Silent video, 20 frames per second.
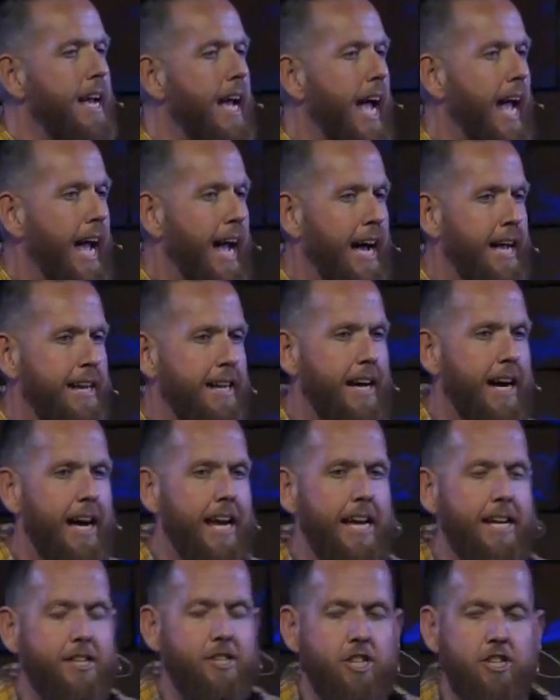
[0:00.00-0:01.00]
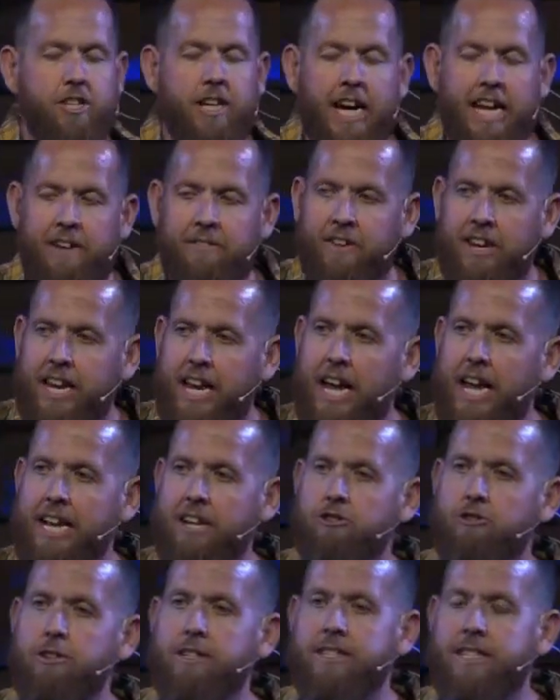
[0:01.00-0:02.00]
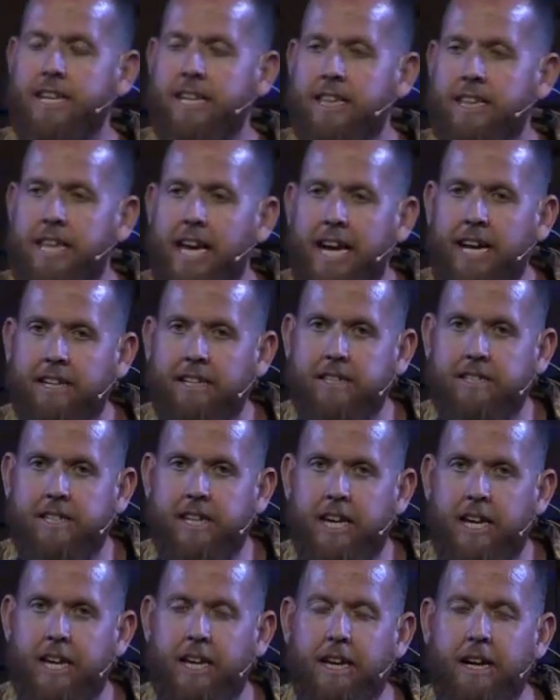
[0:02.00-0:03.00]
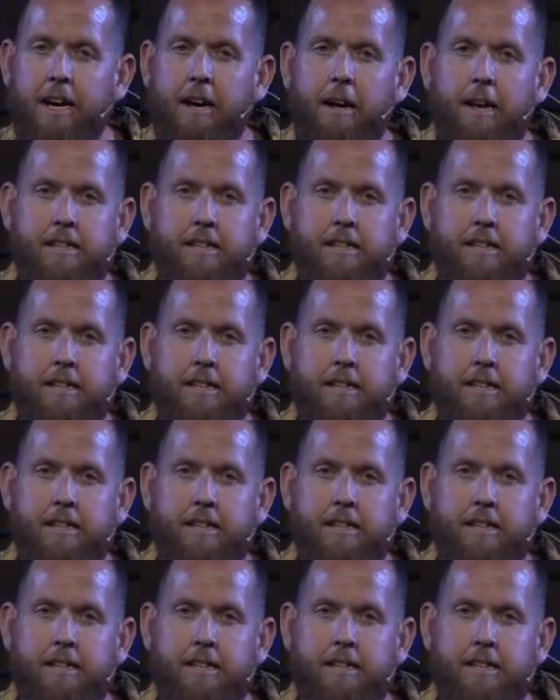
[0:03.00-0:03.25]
And it's just kind of an interesting thing to see